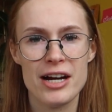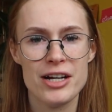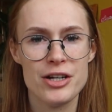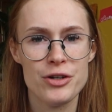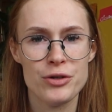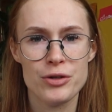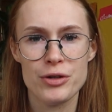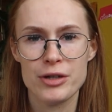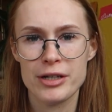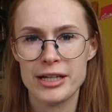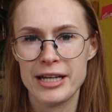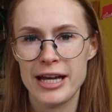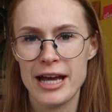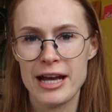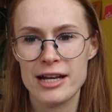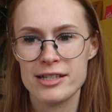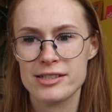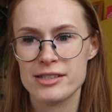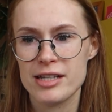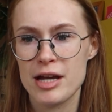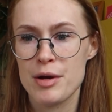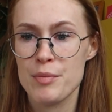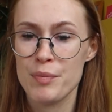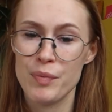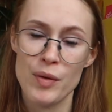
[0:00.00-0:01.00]
your
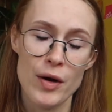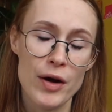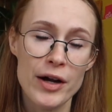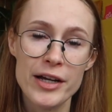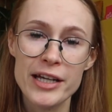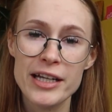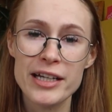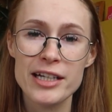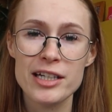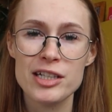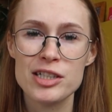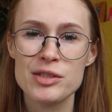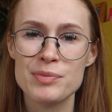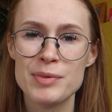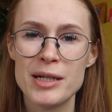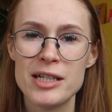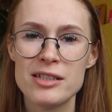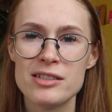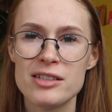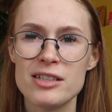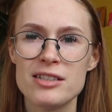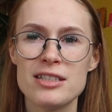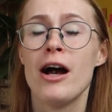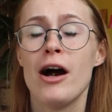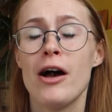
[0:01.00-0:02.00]
gas and parking
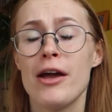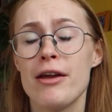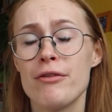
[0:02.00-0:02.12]
expenses.